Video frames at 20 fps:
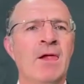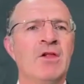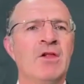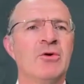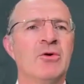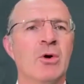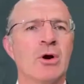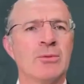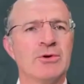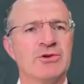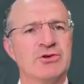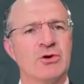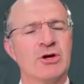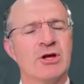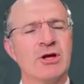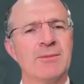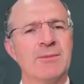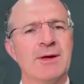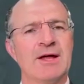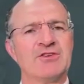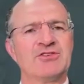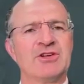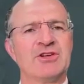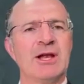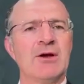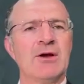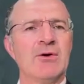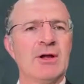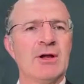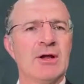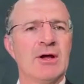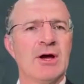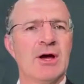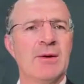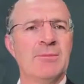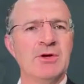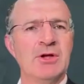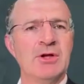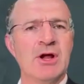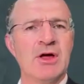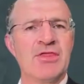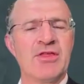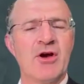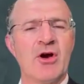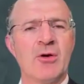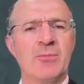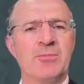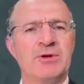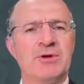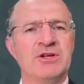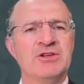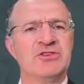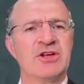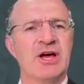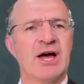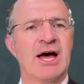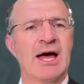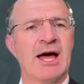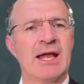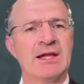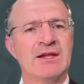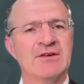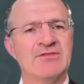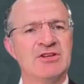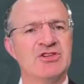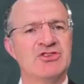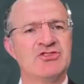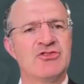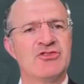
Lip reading: So what are we talking about? Cellular immunotherapies are living